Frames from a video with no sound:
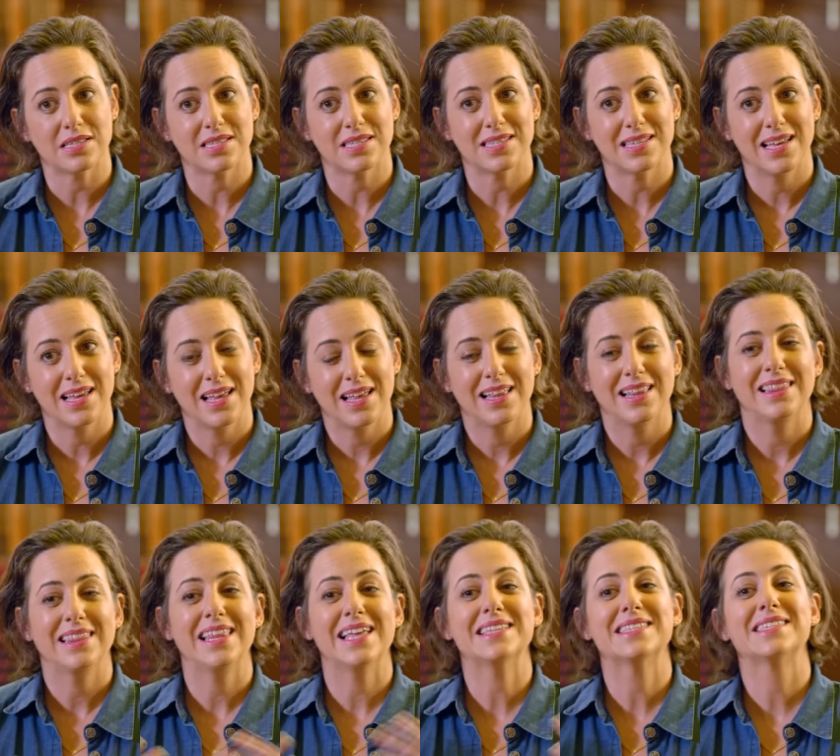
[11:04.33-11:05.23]
us mm -hmm.
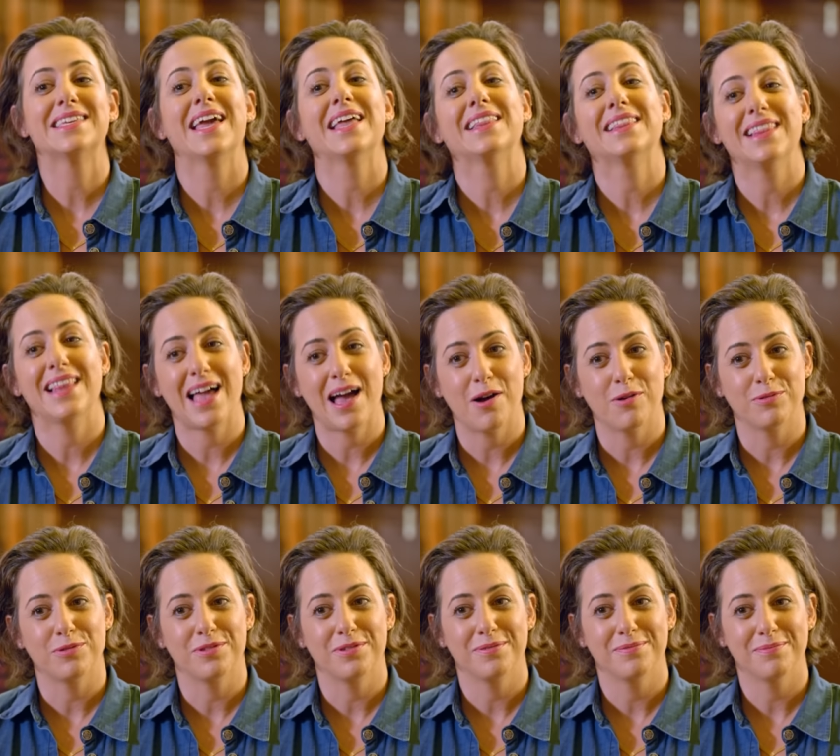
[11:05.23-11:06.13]
Let's Get
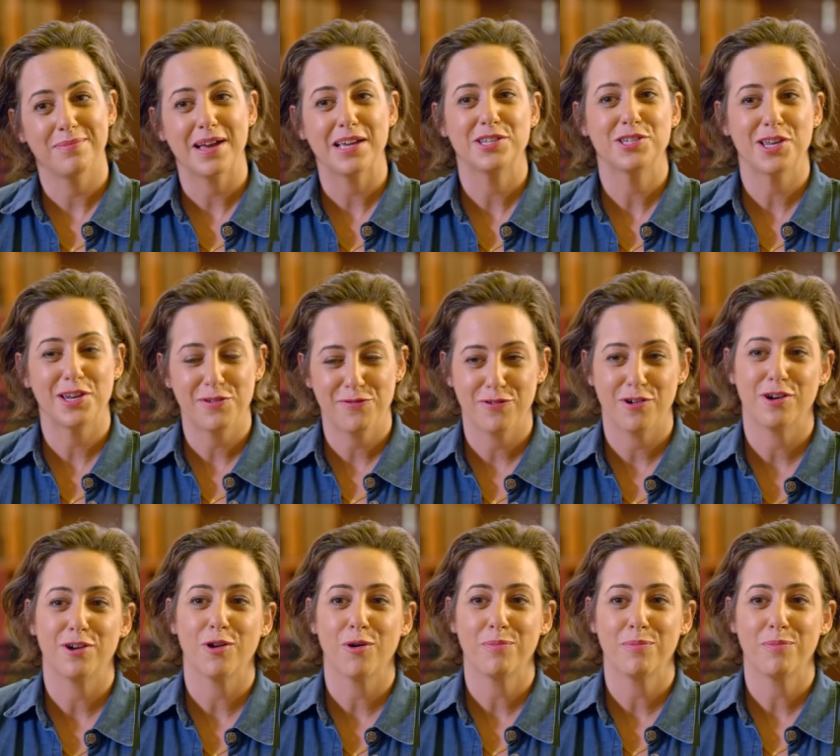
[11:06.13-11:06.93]
Loud by Jennifer